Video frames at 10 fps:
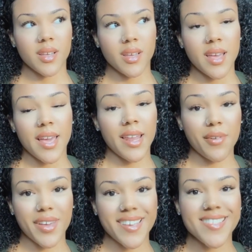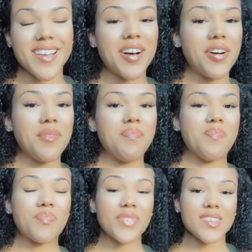anyways um,
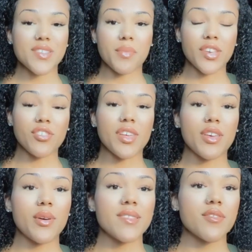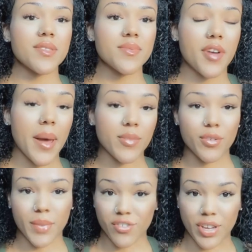so make sure that you guys are subscribed to
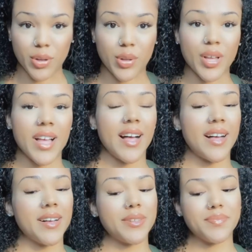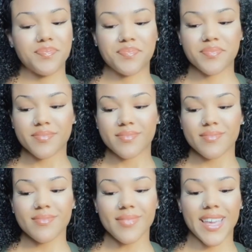my channel um,
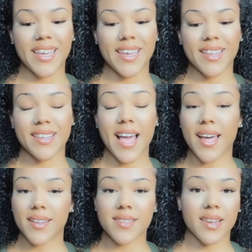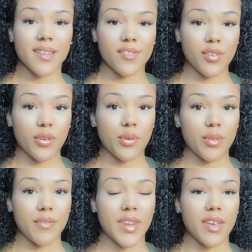and yeah, let's get into the
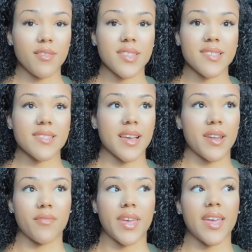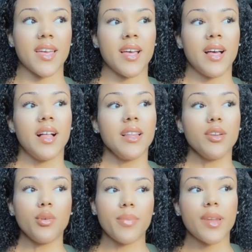videos. This is kind of like a
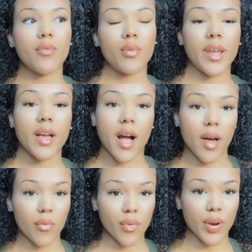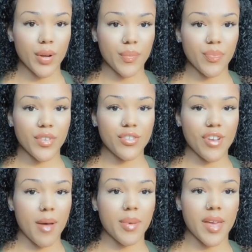little bit of what I got from
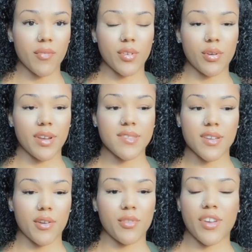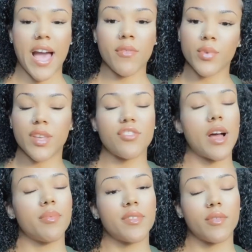shopping at Victoria's Secret, which I haven't really
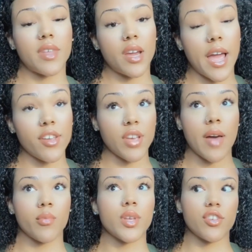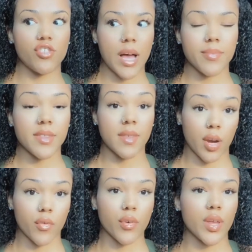shopped there. I haven't really shopped there
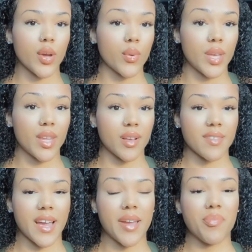for like a really long time,